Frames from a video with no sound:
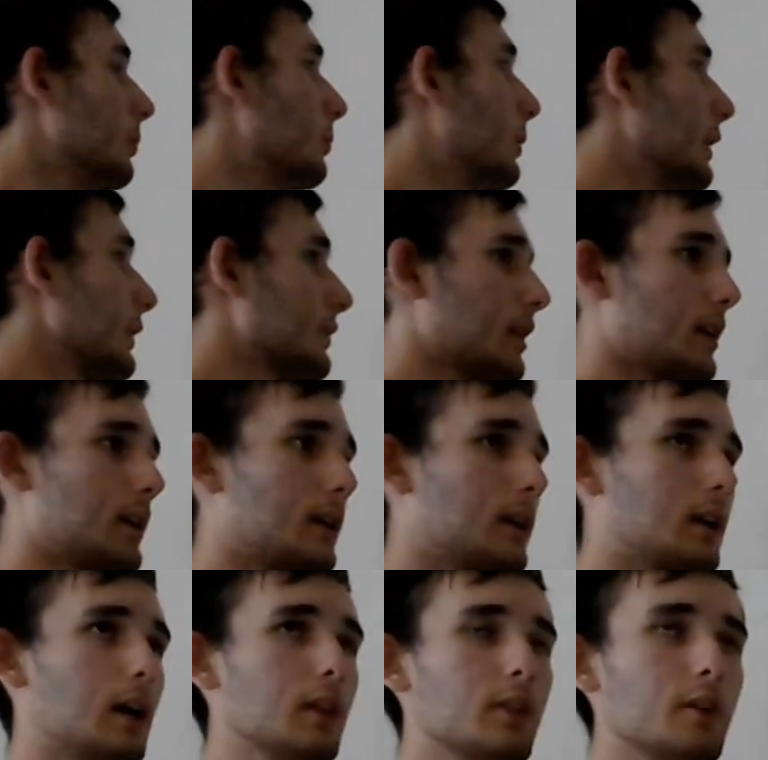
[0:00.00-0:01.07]
But
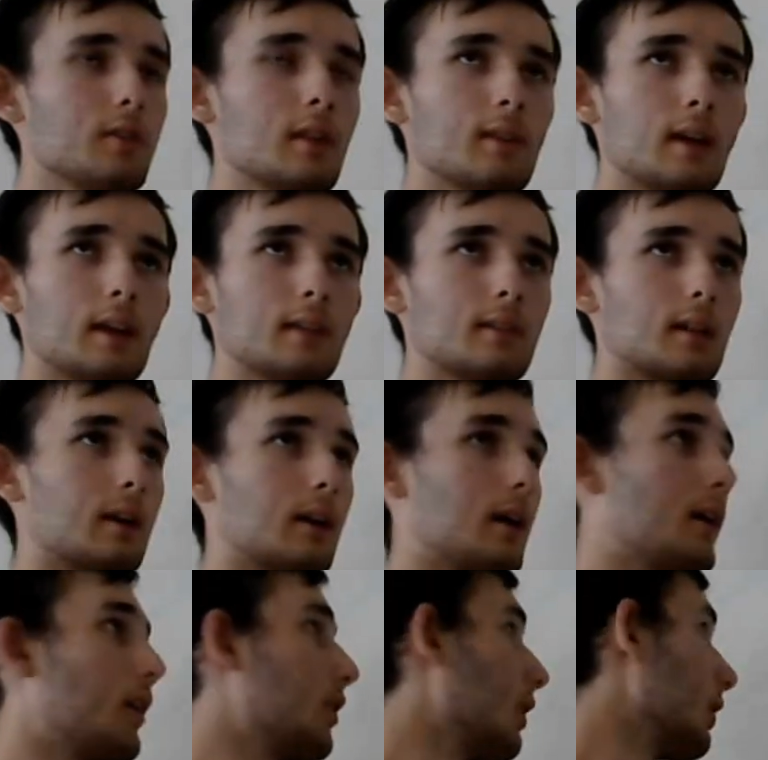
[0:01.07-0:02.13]
other than that, there
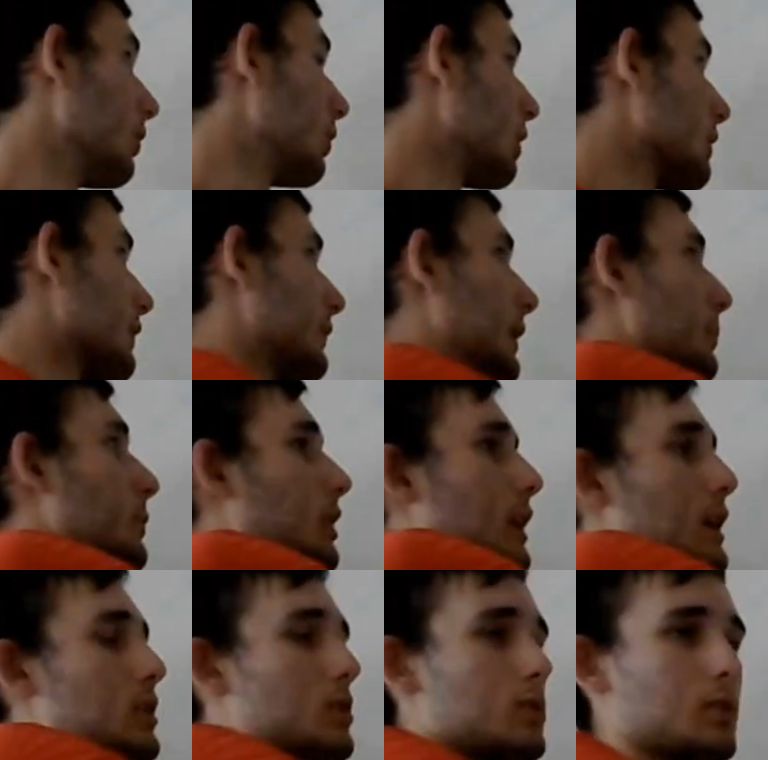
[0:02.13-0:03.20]
are a lot of
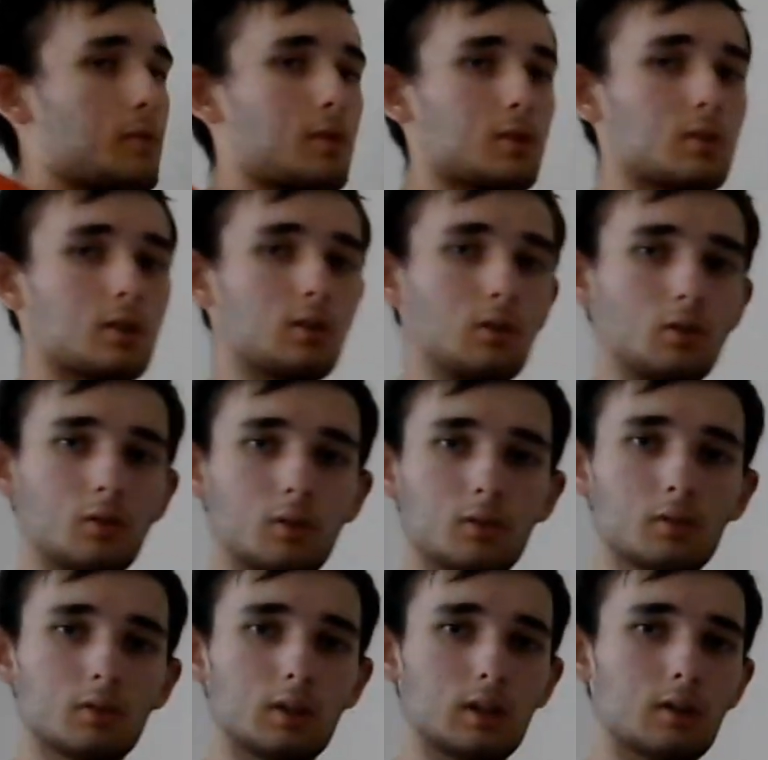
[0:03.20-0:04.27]
applications of this
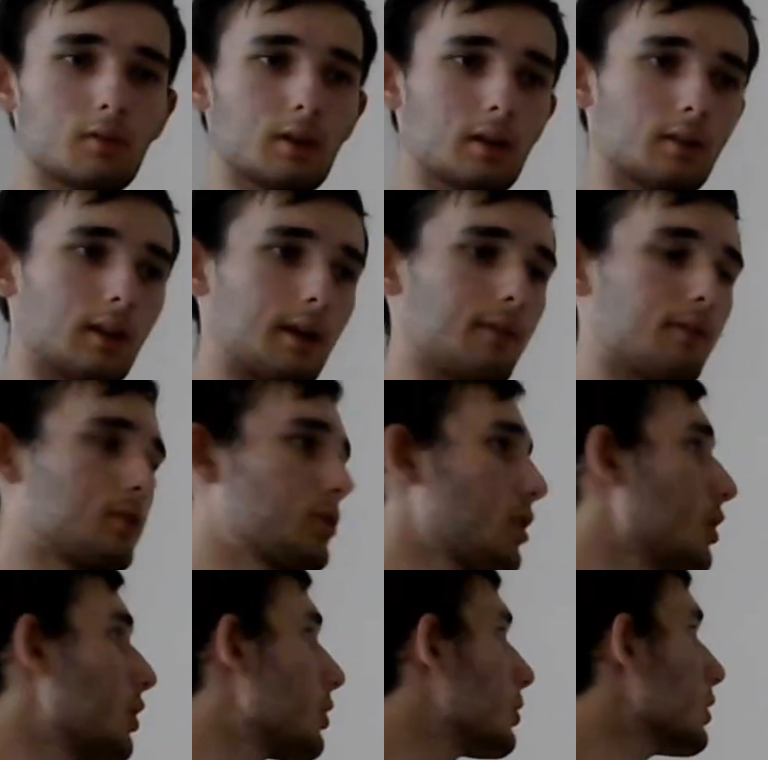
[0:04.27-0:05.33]
integral in real life.
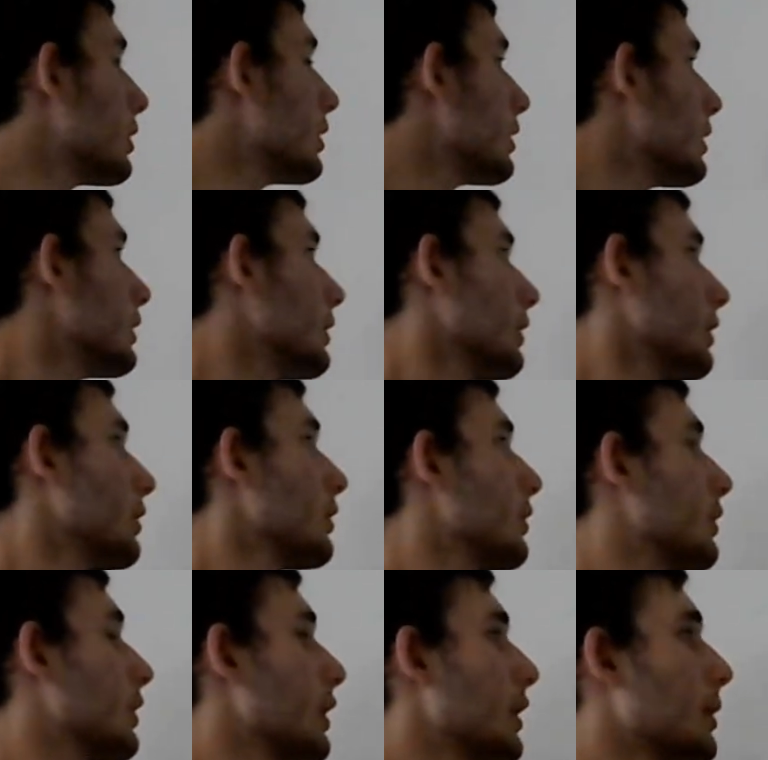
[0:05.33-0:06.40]
So
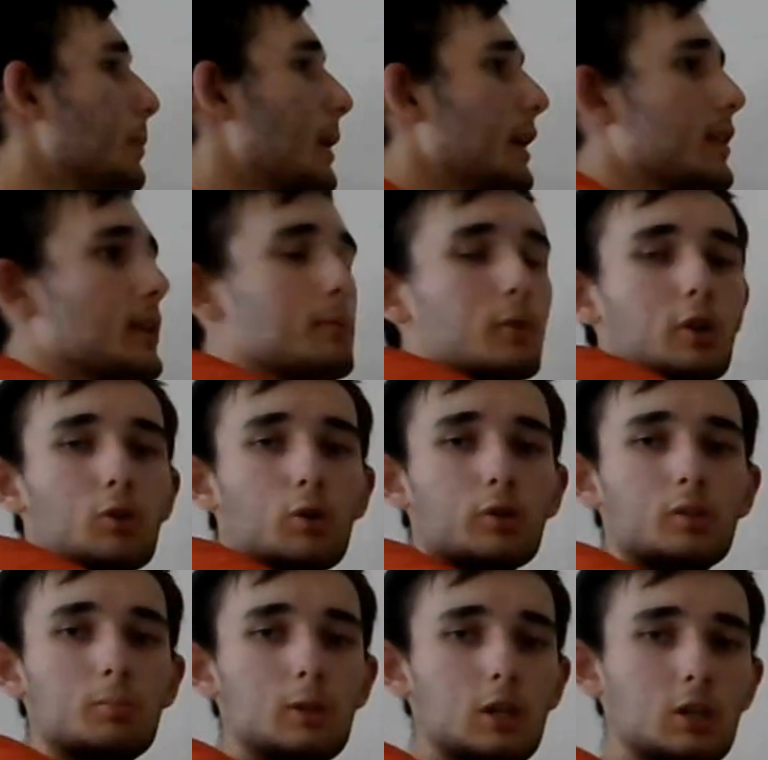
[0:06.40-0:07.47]
the method we're going
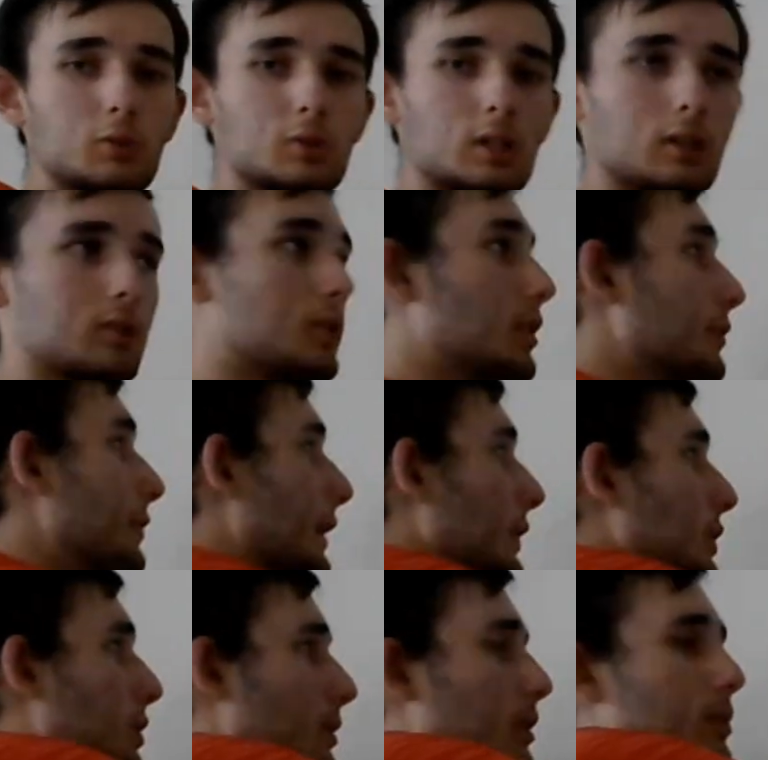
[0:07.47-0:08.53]
to be using to
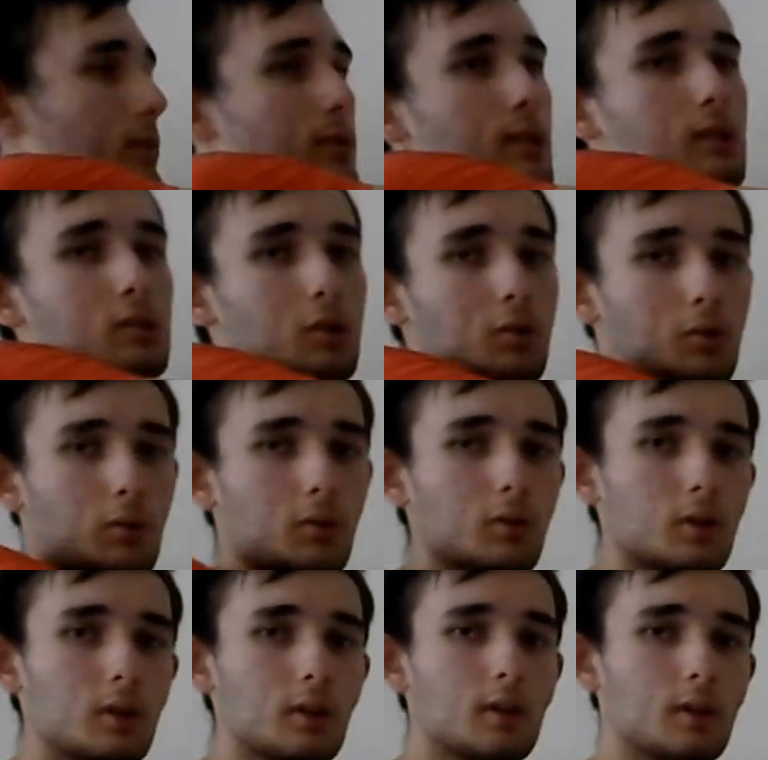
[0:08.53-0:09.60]
evaluate this integral
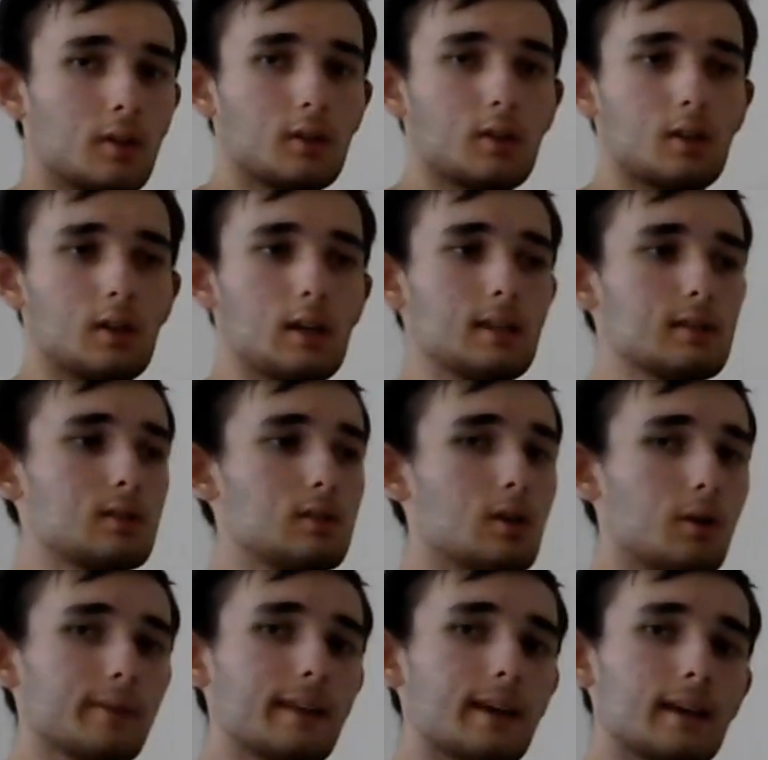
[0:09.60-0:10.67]
is
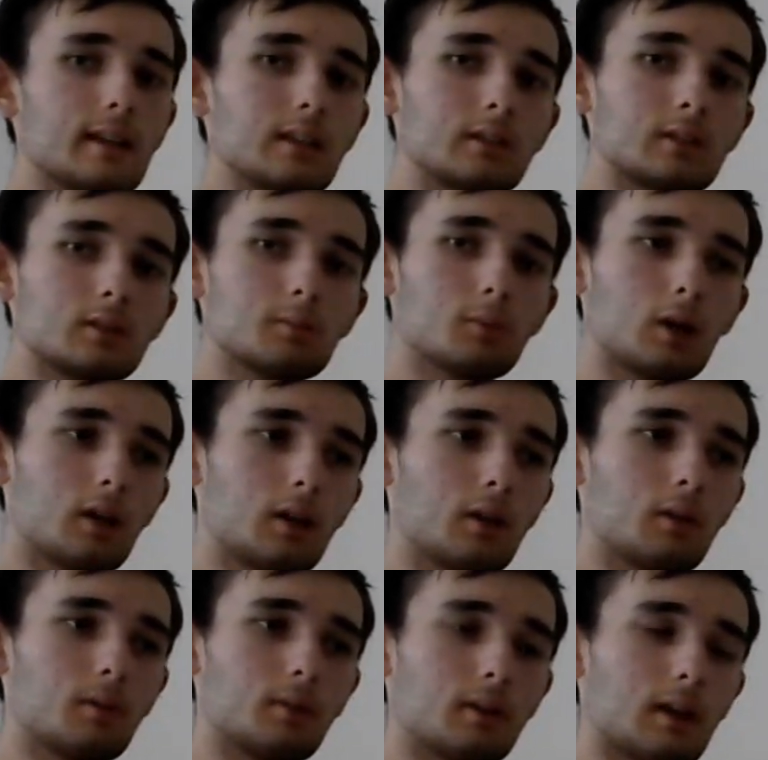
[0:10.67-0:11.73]
known as,
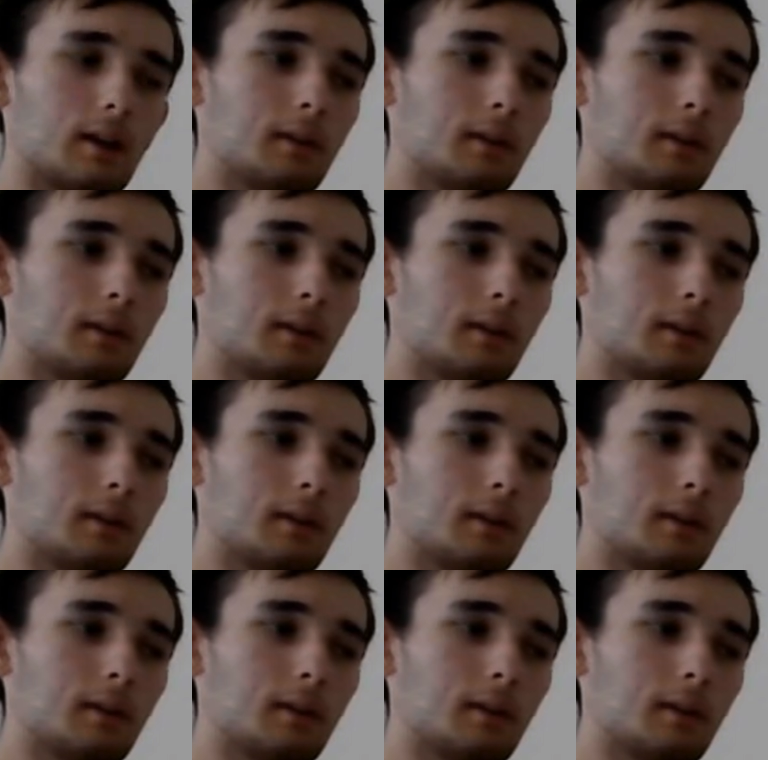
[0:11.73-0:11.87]
well,